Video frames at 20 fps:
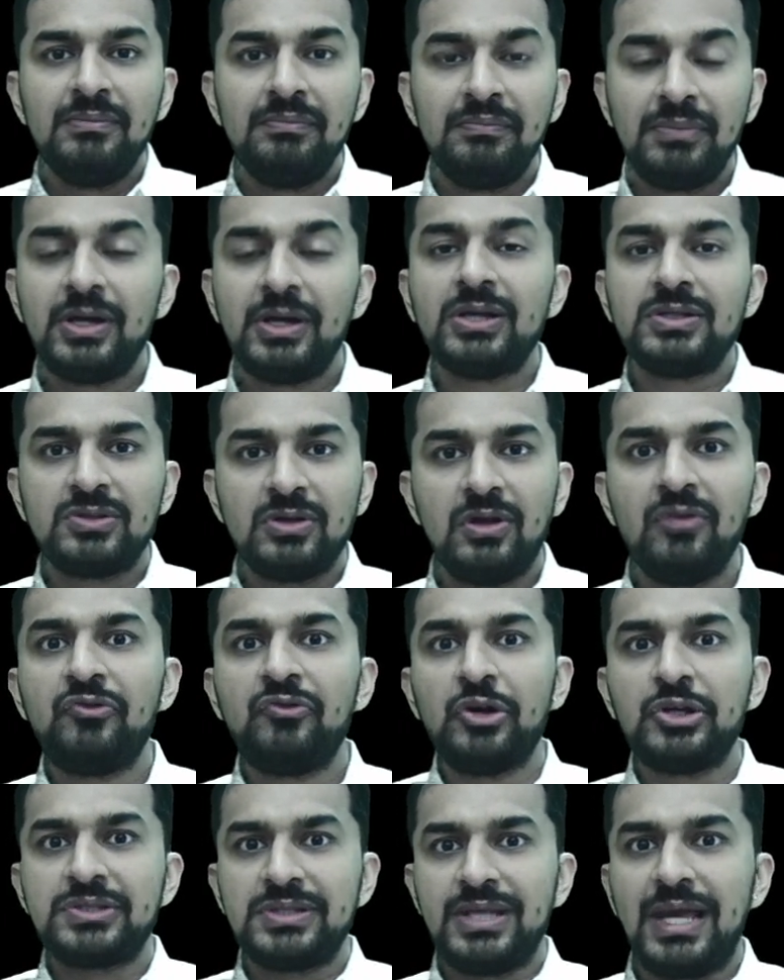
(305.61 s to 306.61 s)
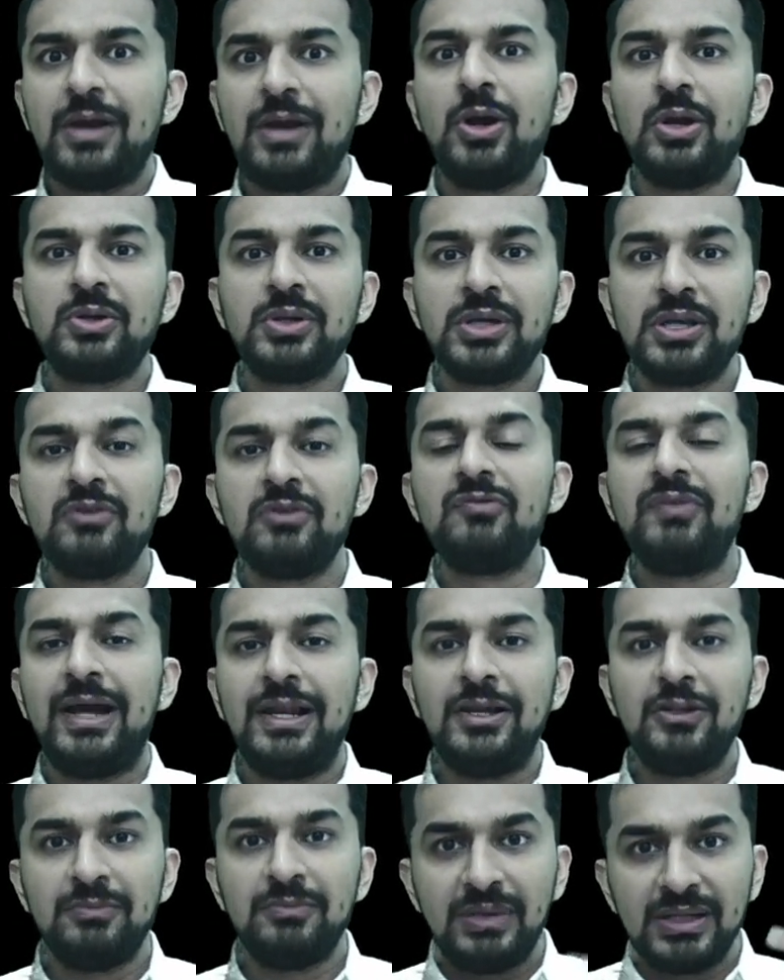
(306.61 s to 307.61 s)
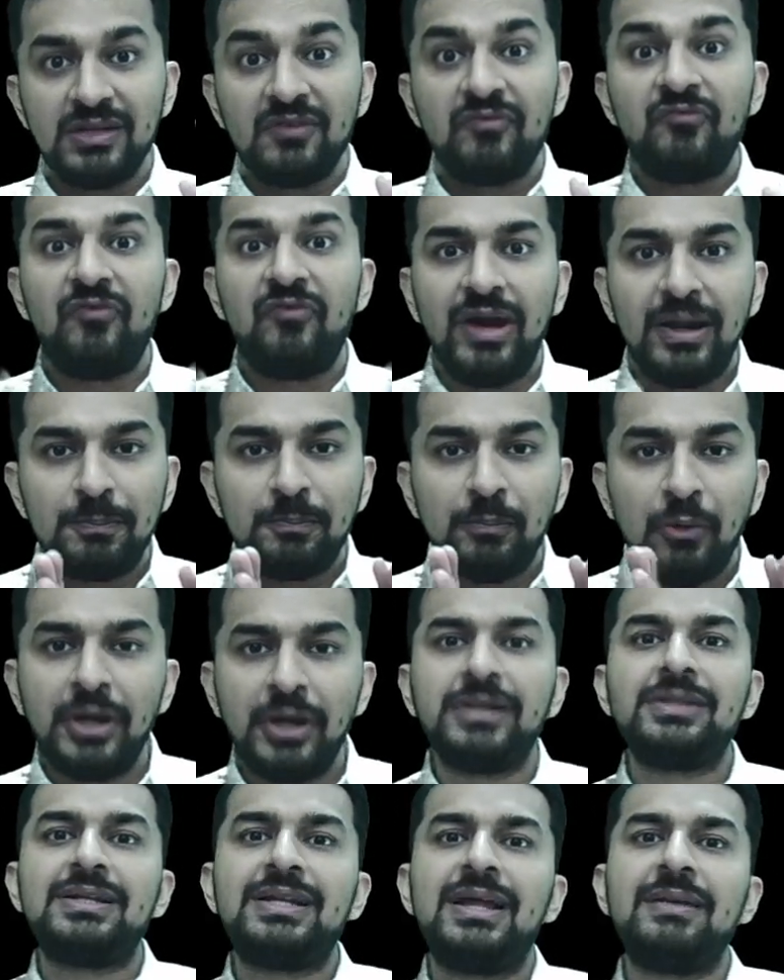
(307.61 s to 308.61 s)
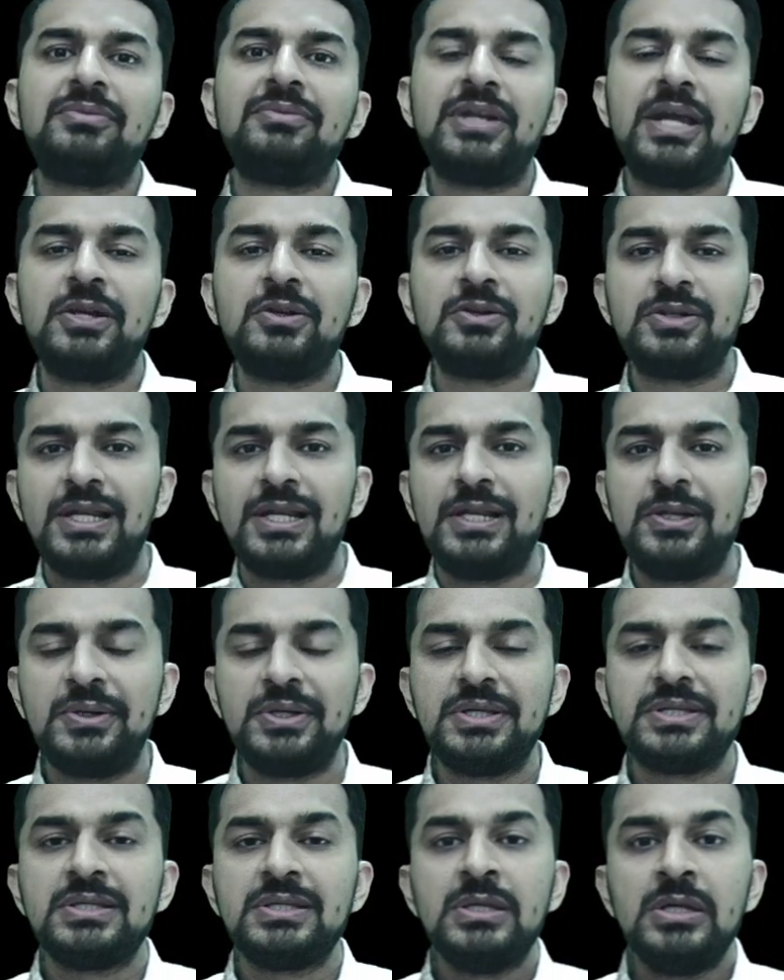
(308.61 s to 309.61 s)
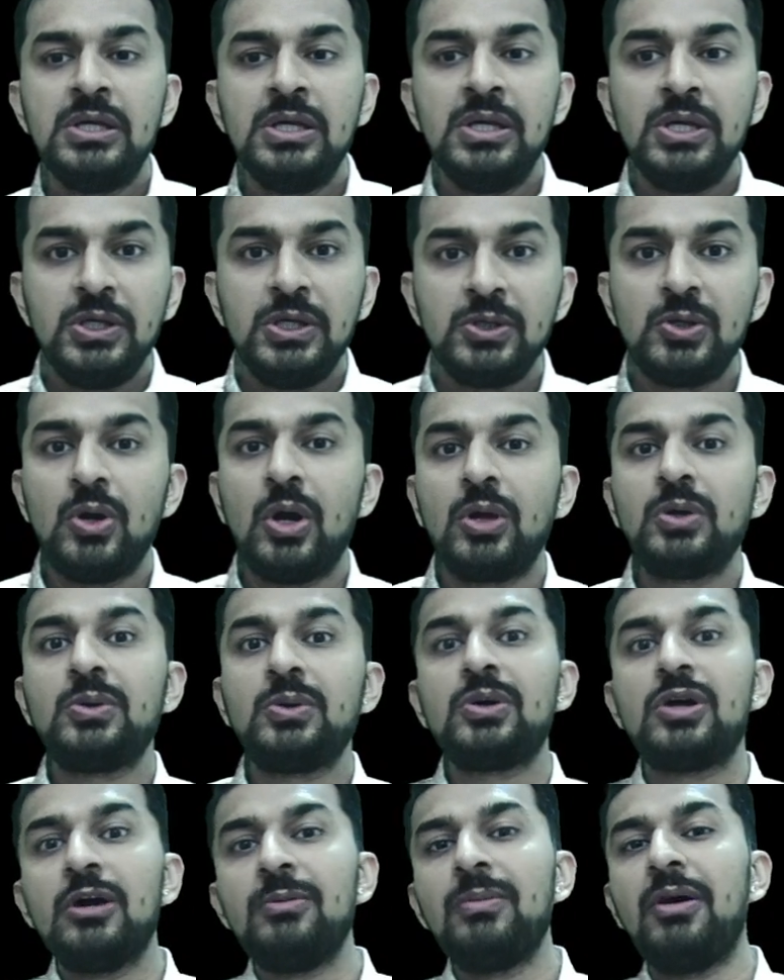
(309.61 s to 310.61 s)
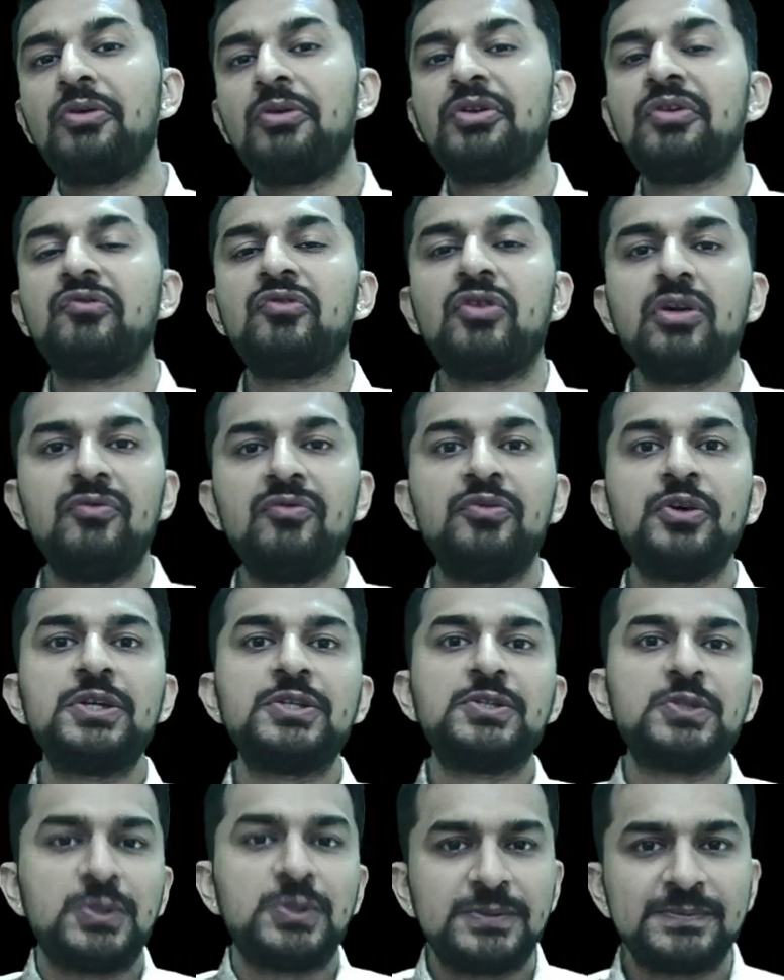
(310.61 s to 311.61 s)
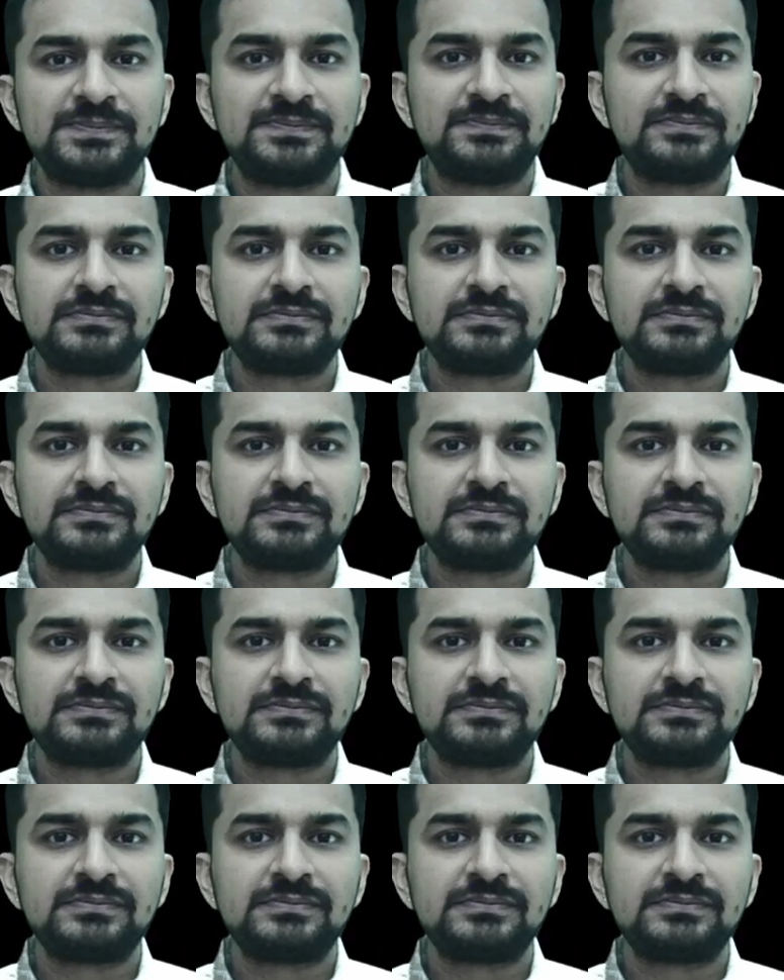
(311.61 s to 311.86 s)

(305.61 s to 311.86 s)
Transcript: Because of course I got to give value, but the fact point that I'm trying to tell you is you got to come out of comfort zone.